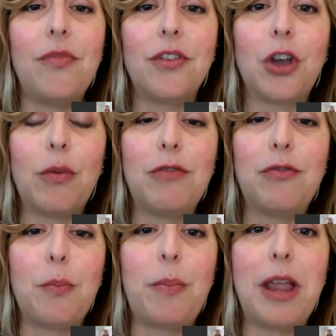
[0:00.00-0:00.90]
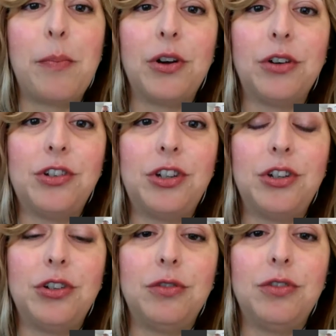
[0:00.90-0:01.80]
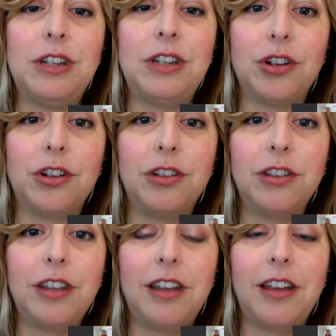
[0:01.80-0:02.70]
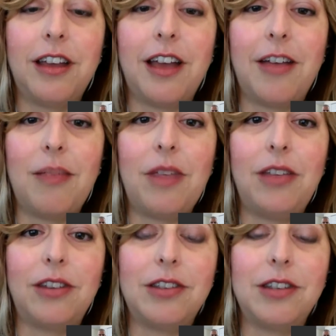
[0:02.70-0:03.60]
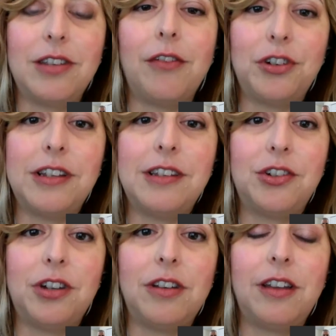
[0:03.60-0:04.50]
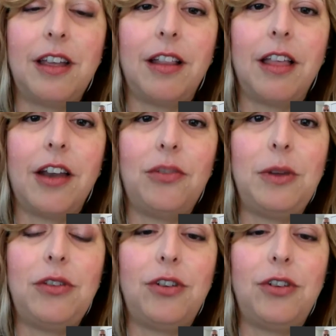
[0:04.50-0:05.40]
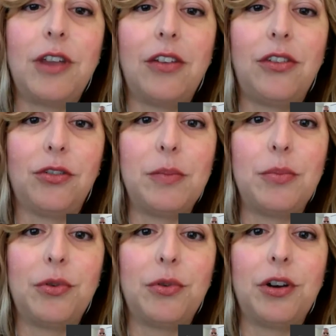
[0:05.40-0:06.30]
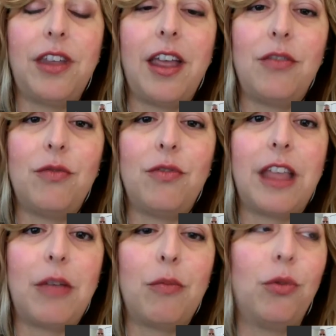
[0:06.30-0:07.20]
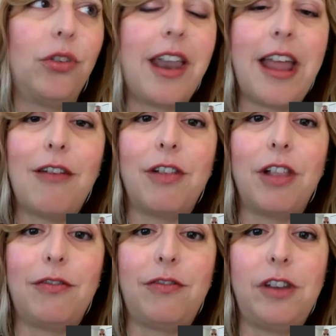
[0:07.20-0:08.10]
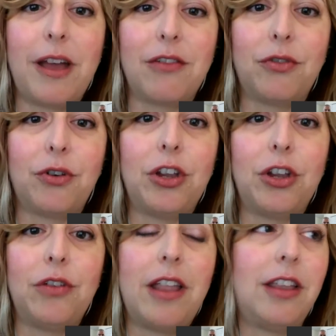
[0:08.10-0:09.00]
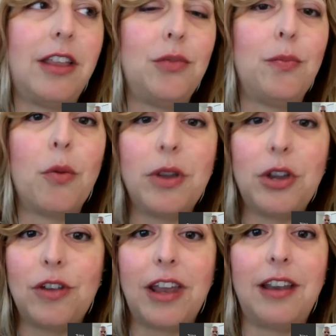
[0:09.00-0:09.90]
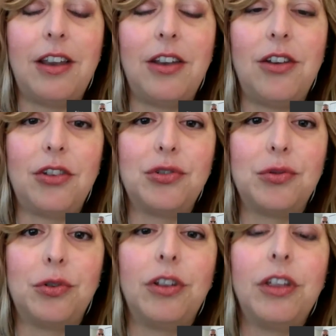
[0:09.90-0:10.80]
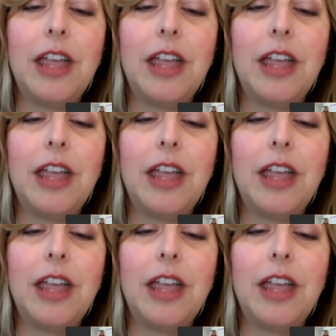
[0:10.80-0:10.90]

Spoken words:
going from paper to digital is a tough transition. A lot of SMEs don't get storyboards, and they will not have a lot of feedback for you. And then the moment you get it into the tool,